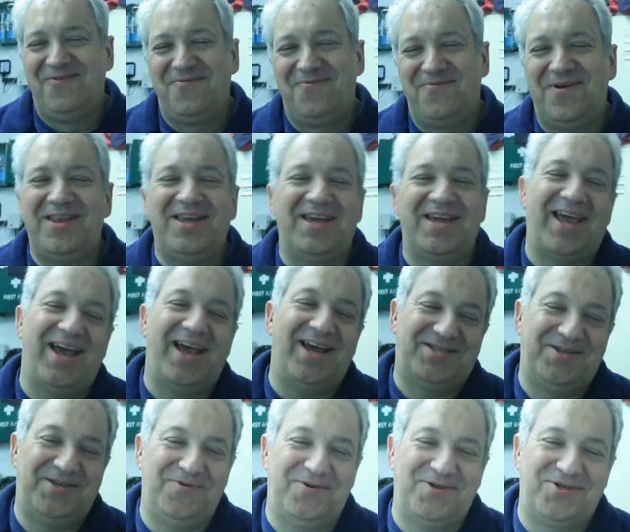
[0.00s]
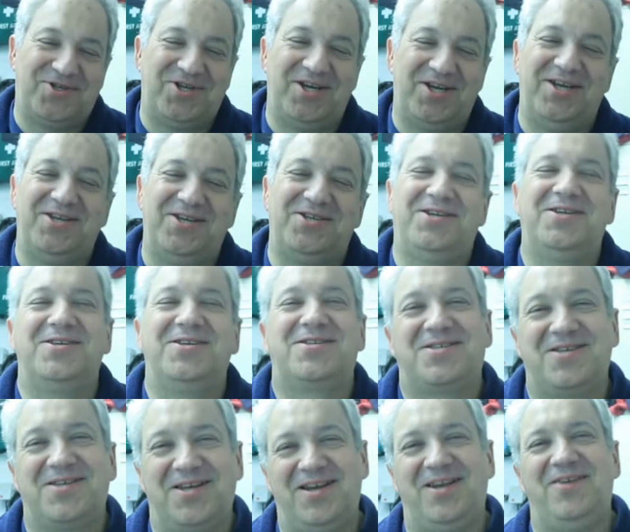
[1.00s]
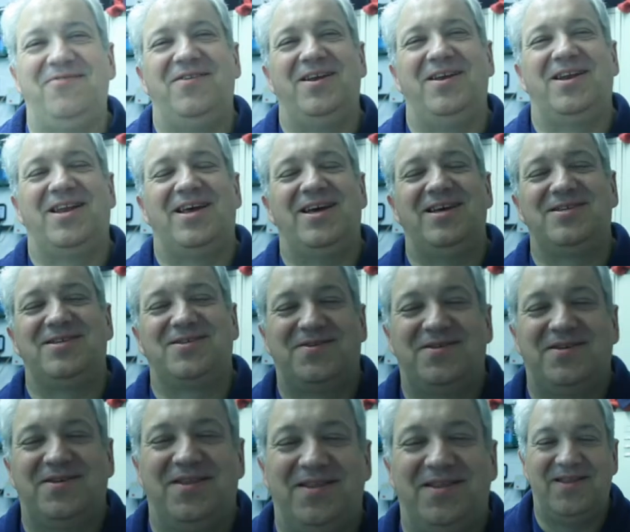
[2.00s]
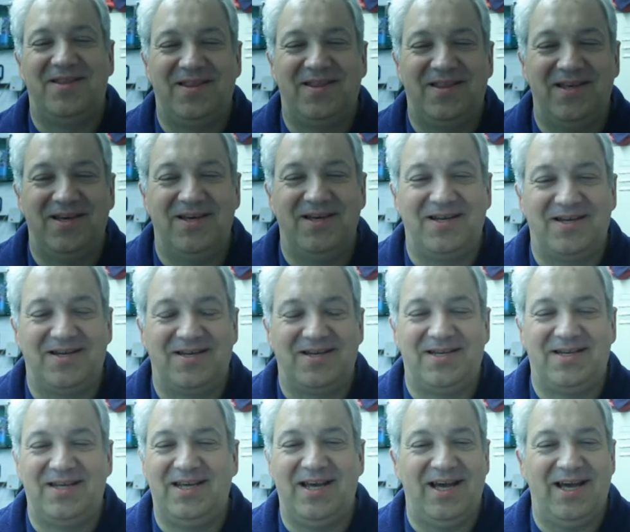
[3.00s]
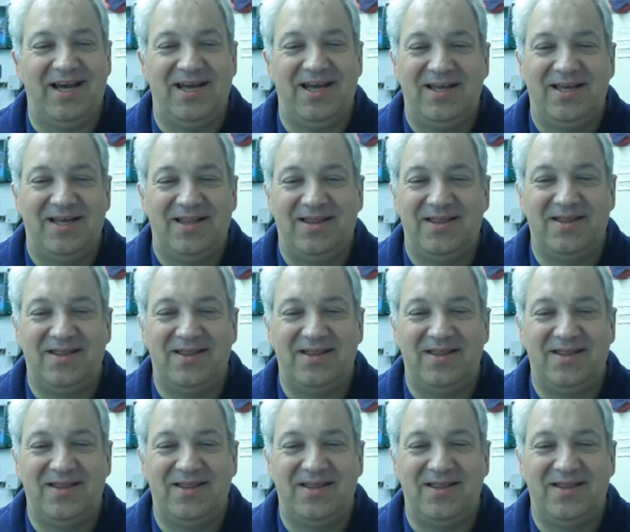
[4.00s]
When you get a tool changer, you suddenly realise that, yeah,